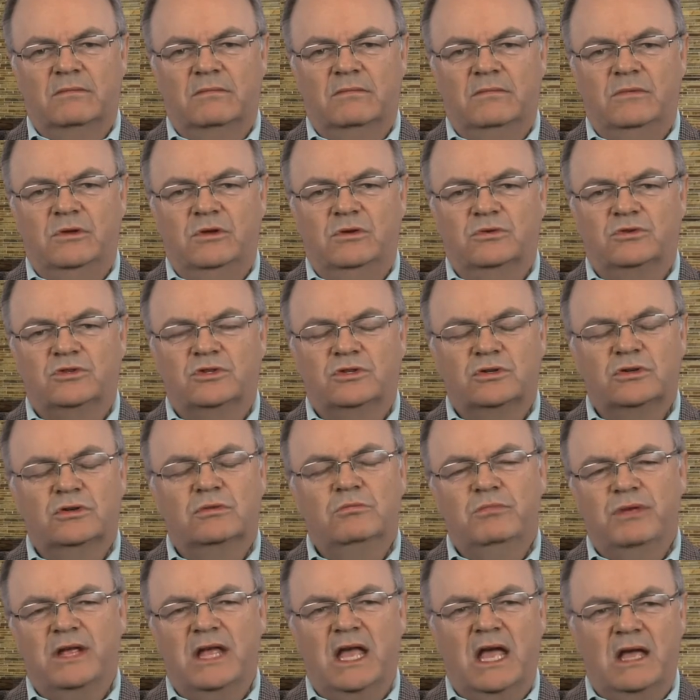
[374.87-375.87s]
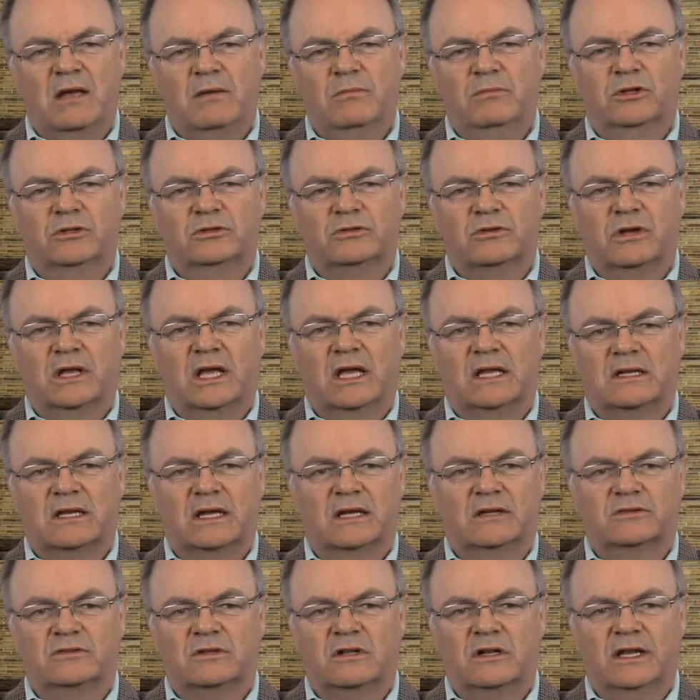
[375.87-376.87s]
you should be able to get
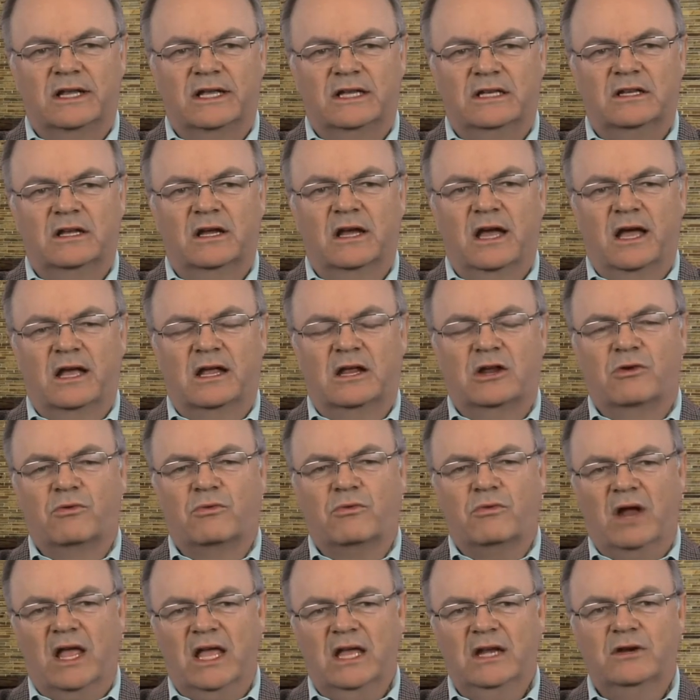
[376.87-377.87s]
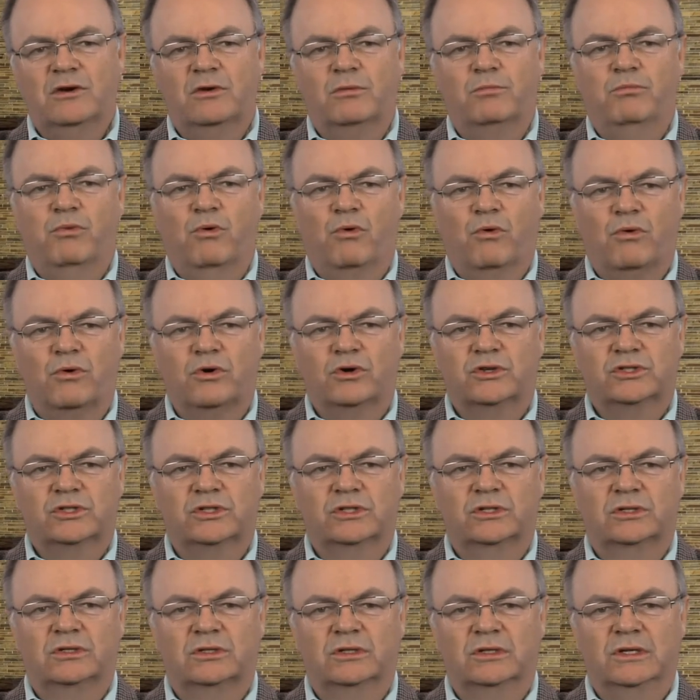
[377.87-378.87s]
actually the, a greater
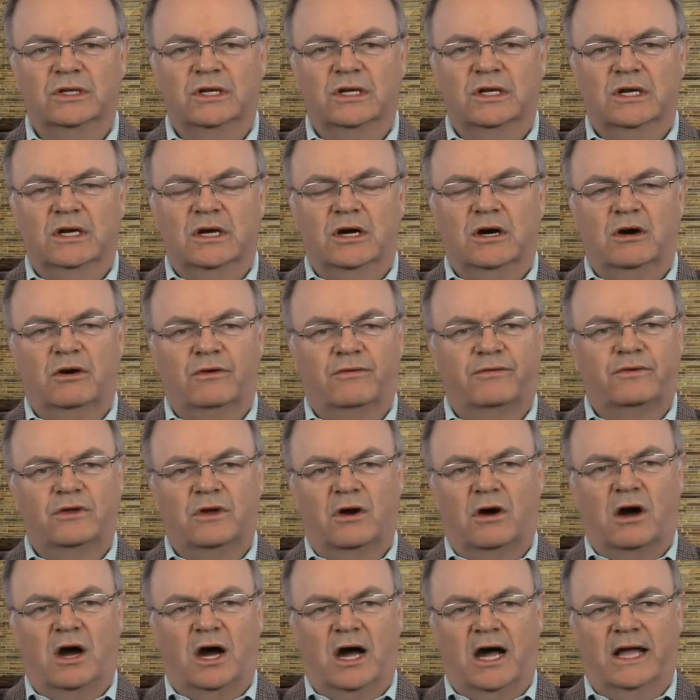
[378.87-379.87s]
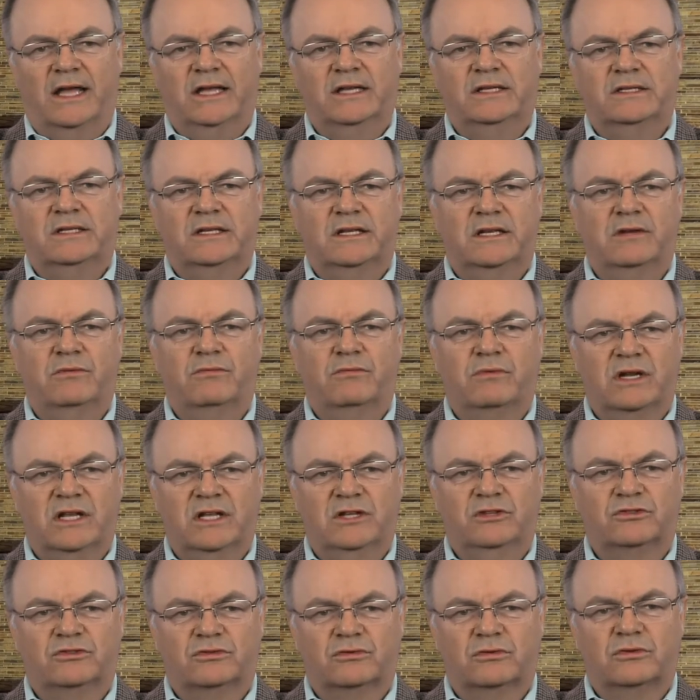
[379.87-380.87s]
portion of your IT
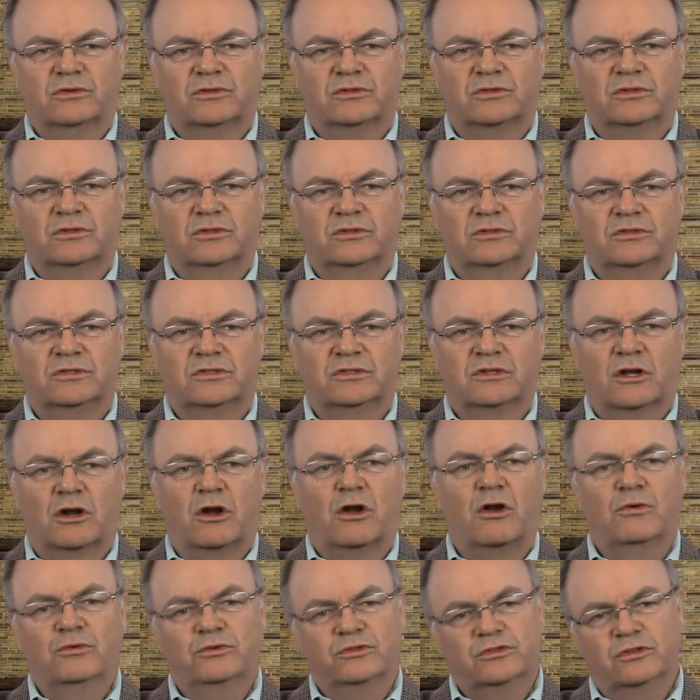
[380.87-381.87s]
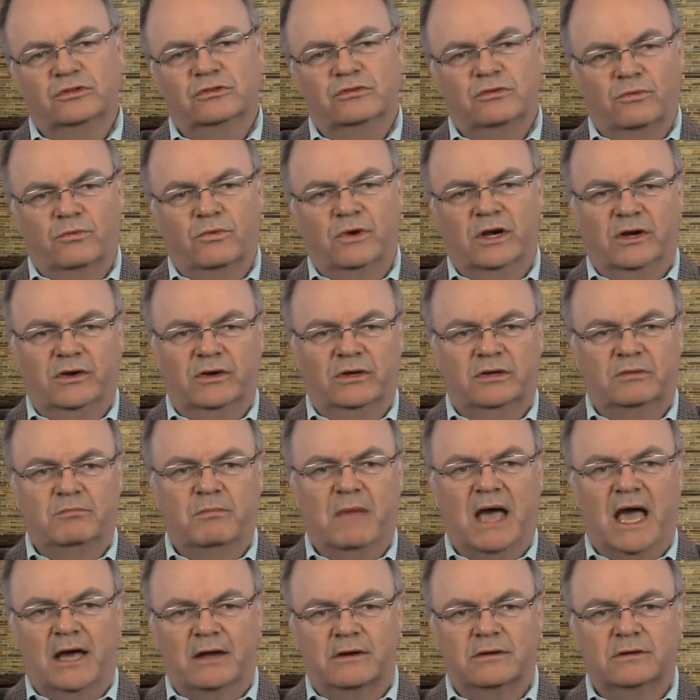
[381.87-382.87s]
resources closer to where it
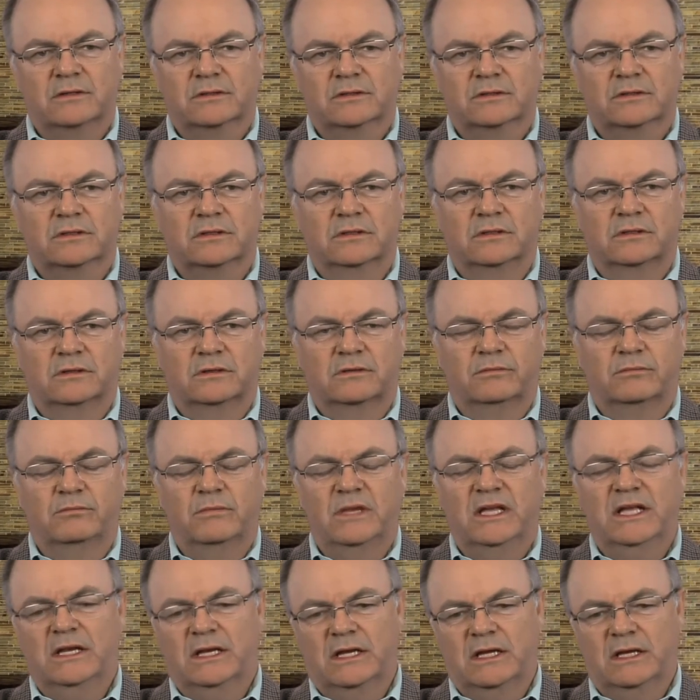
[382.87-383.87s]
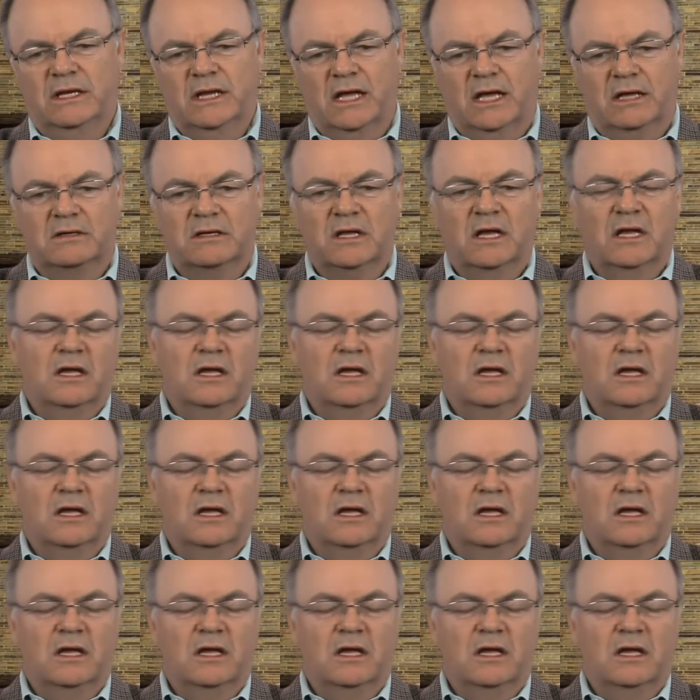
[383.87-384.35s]
matters, uh, meaning that